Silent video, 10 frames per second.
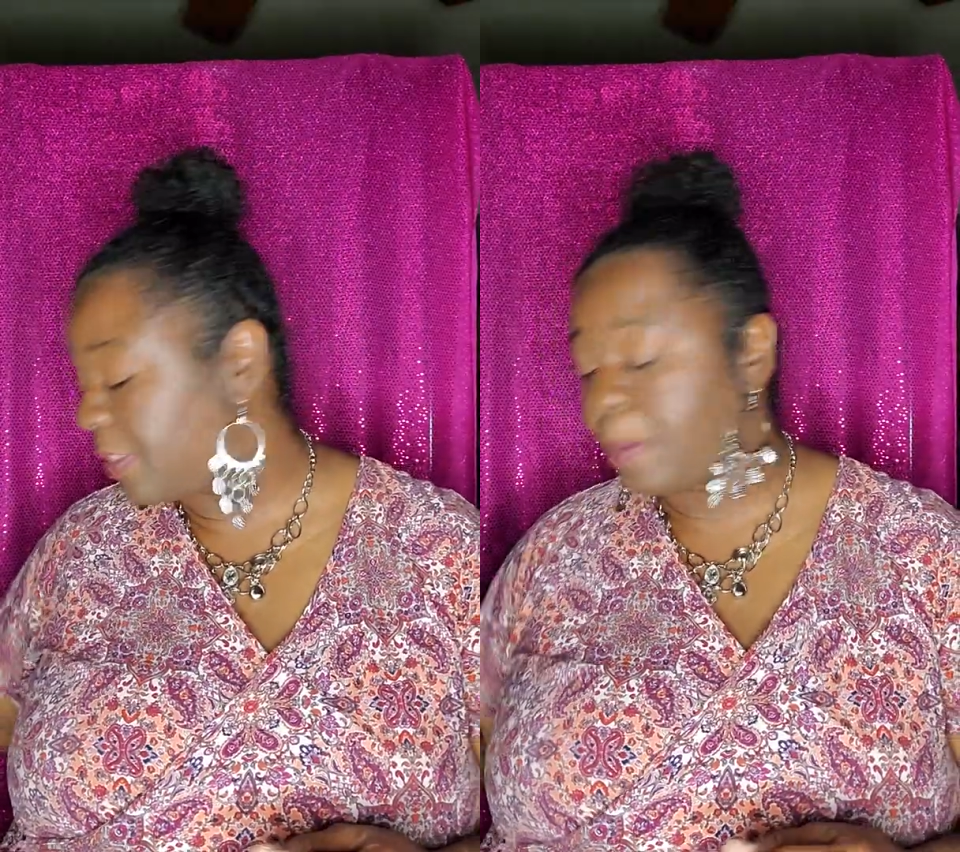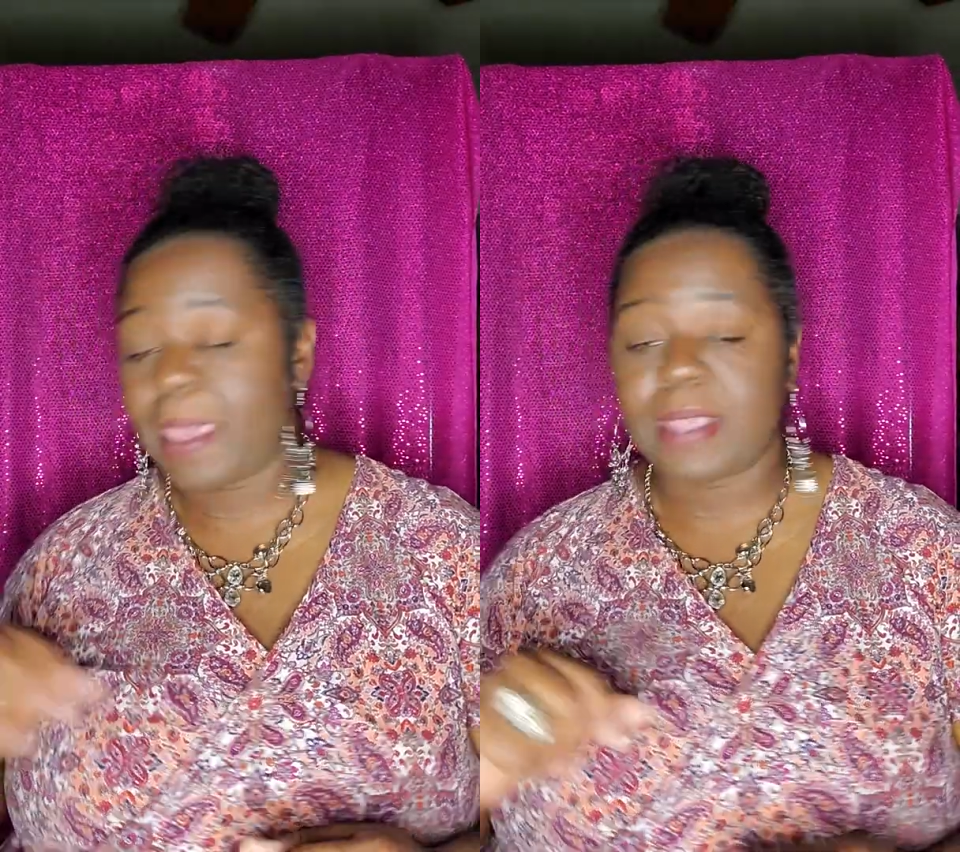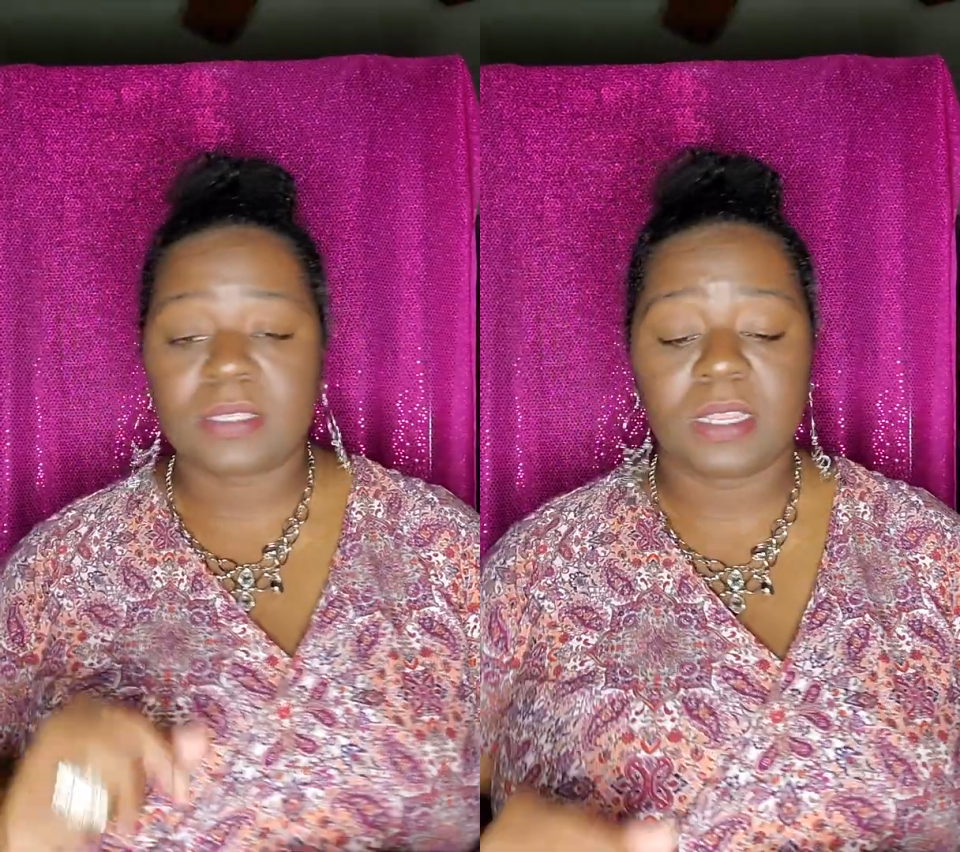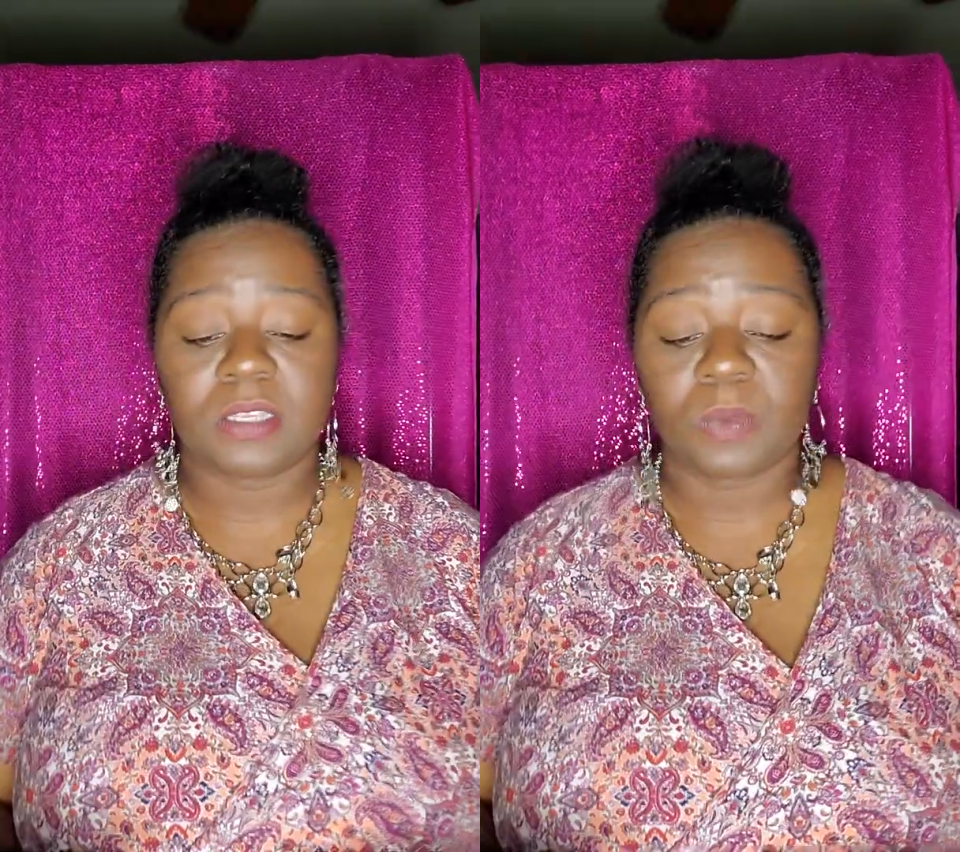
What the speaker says: the basket as